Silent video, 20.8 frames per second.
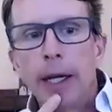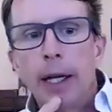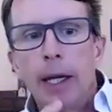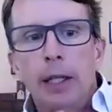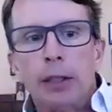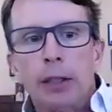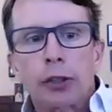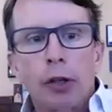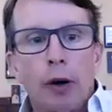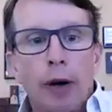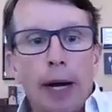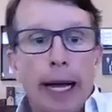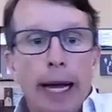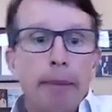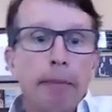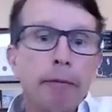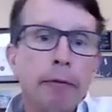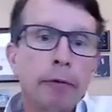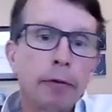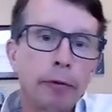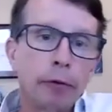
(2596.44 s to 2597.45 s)
So
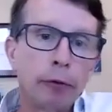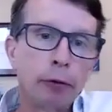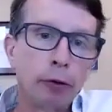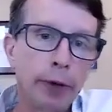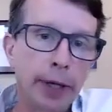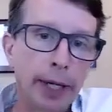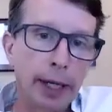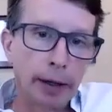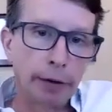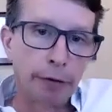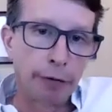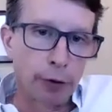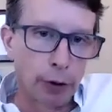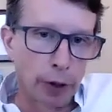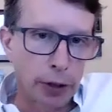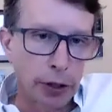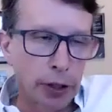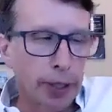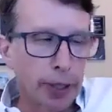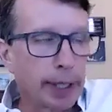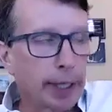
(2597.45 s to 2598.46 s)
I'm really
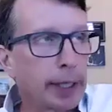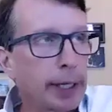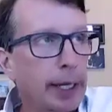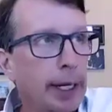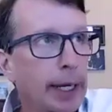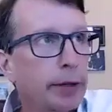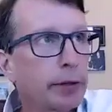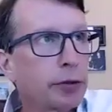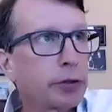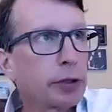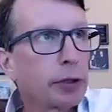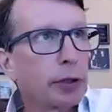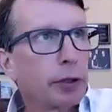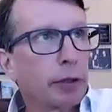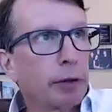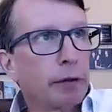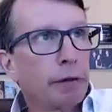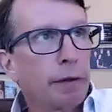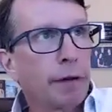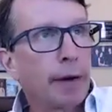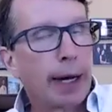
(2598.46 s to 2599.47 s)
fortunate. I
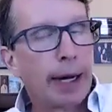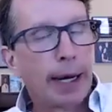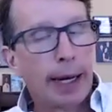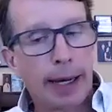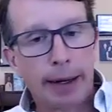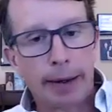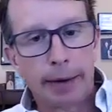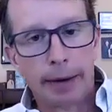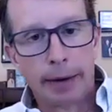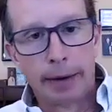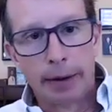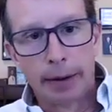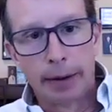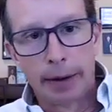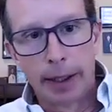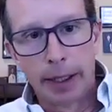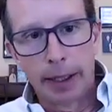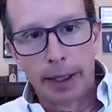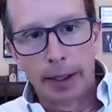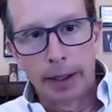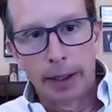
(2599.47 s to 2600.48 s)
serve on
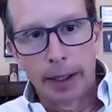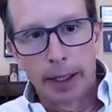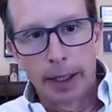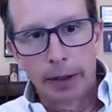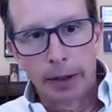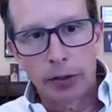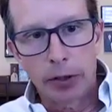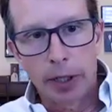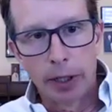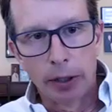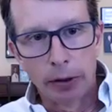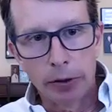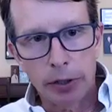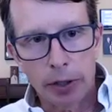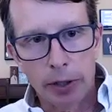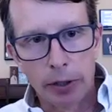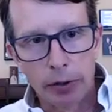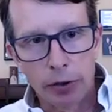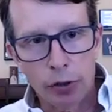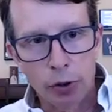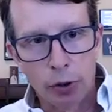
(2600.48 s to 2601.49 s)
the Skills
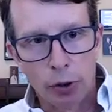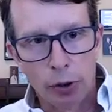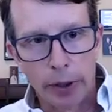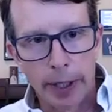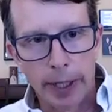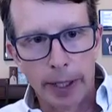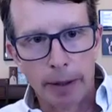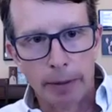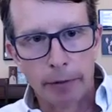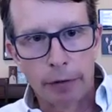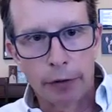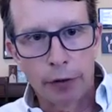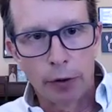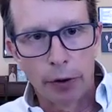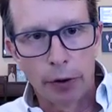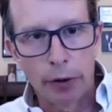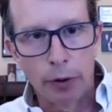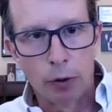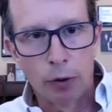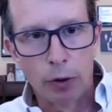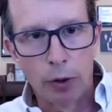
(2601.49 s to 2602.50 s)
Consortium
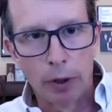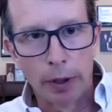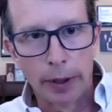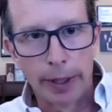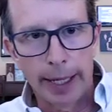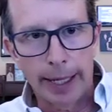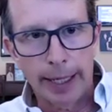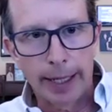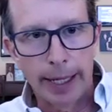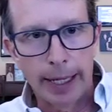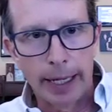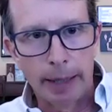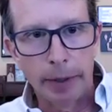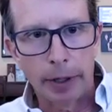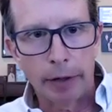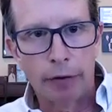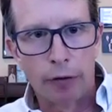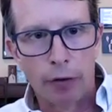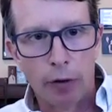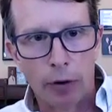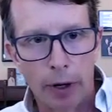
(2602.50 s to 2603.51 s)
for the World
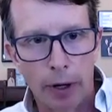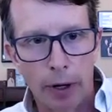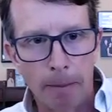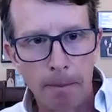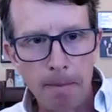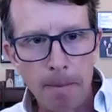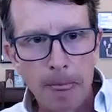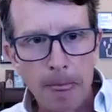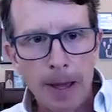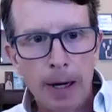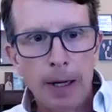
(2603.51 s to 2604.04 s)
Economic Forum.